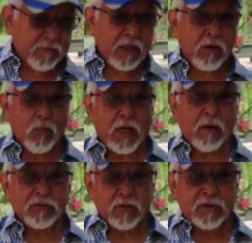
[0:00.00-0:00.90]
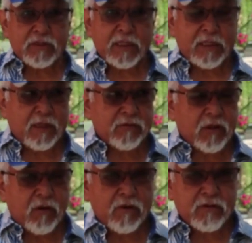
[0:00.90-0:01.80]
And while I was on the city
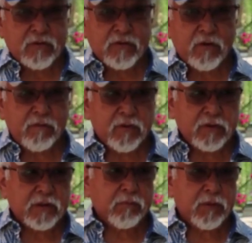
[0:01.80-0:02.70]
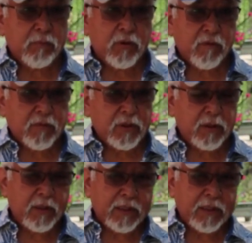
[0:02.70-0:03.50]
council, I also served as a member of the